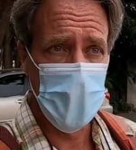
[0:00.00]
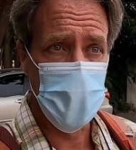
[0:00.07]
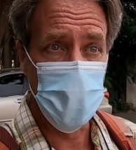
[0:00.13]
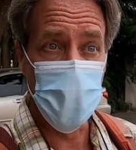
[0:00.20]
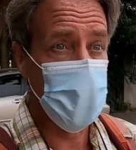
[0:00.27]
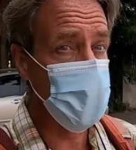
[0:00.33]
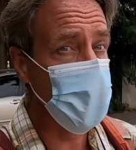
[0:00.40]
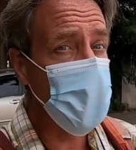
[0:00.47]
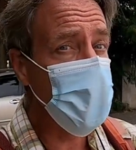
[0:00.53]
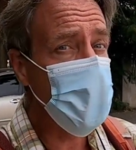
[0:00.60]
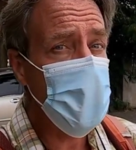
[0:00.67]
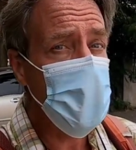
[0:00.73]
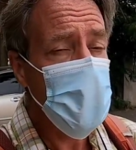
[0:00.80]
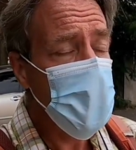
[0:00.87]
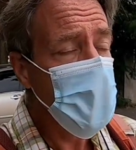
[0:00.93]

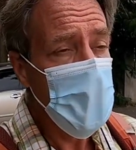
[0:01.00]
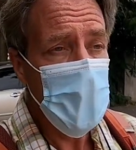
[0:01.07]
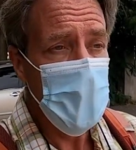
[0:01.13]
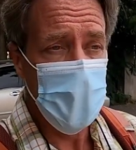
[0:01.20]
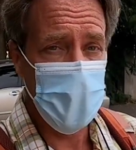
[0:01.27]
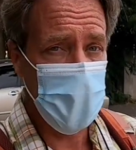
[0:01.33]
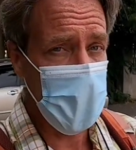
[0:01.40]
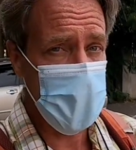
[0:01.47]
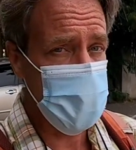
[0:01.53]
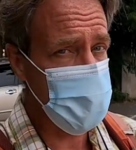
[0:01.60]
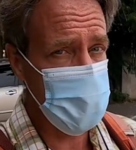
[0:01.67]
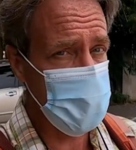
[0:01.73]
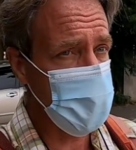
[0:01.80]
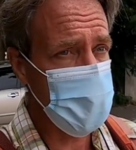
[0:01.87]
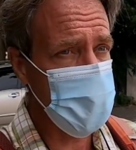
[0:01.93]
new
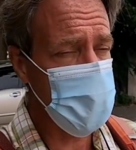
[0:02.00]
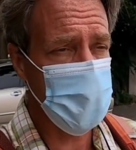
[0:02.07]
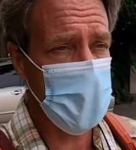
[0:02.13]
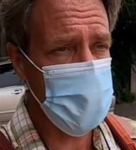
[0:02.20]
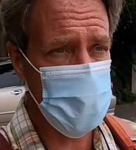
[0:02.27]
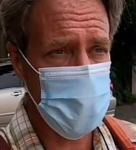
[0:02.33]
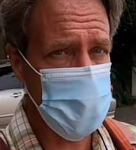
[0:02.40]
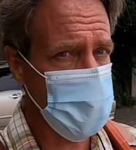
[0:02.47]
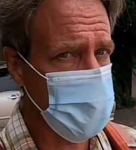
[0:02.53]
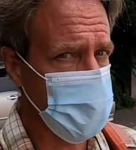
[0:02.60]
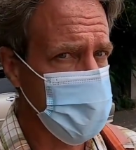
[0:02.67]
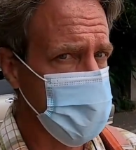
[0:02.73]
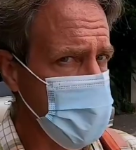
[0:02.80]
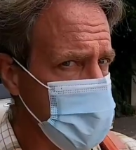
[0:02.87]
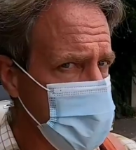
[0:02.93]
fancy
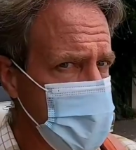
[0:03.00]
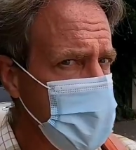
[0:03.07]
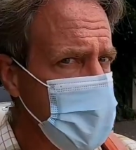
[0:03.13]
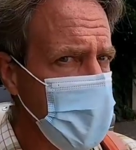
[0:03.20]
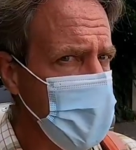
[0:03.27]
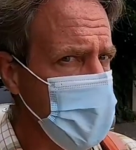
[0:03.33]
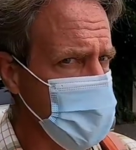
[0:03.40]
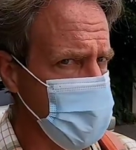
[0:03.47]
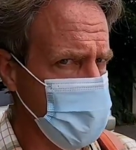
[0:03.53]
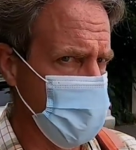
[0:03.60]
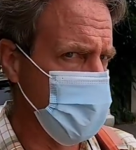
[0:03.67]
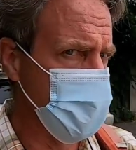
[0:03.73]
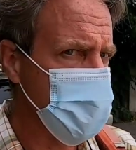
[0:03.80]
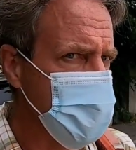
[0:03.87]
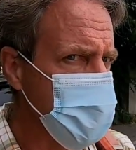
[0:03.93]
special 60-day
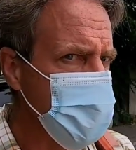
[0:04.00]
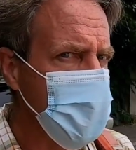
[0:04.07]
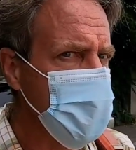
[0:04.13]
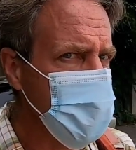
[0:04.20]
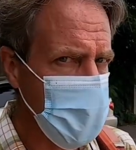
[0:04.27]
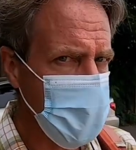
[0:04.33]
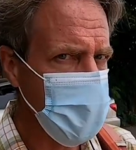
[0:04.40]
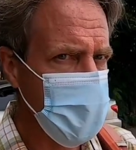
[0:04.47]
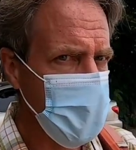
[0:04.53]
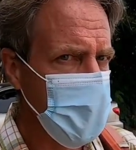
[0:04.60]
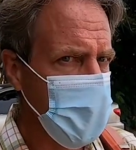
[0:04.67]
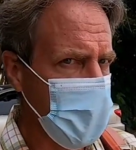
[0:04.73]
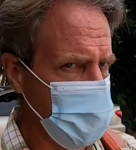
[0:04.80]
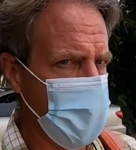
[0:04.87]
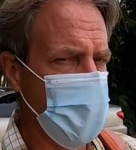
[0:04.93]
tourist visa.
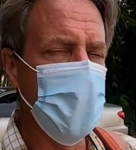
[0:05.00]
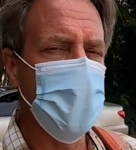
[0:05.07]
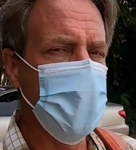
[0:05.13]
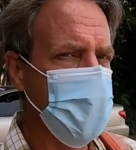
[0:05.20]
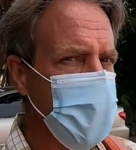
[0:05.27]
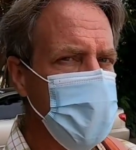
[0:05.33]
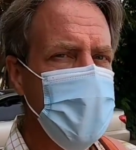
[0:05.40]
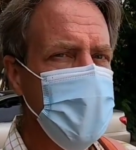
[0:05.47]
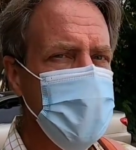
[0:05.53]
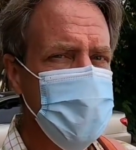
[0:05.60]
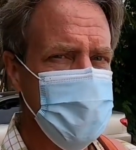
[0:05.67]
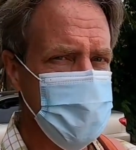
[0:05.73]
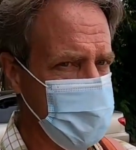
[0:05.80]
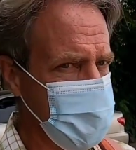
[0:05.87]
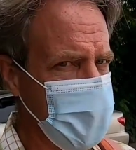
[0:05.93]
Have you heard about
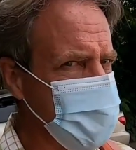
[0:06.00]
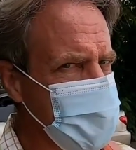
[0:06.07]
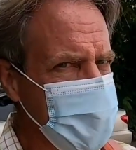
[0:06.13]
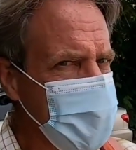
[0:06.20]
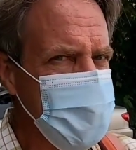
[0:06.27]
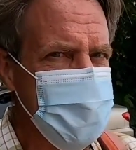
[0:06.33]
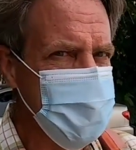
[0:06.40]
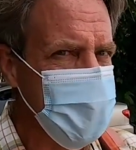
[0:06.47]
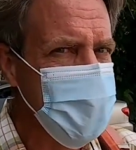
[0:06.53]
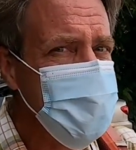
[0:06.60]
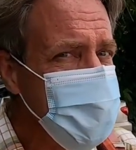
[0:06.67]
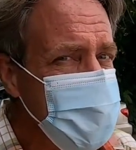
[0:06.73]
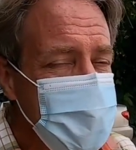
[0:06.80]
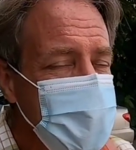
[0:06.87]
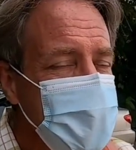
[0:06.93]
this? Does it
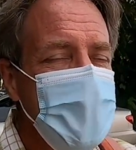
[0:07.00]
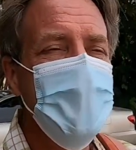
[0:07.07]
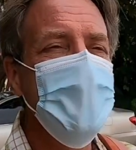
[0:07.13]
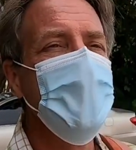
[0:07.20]
exist?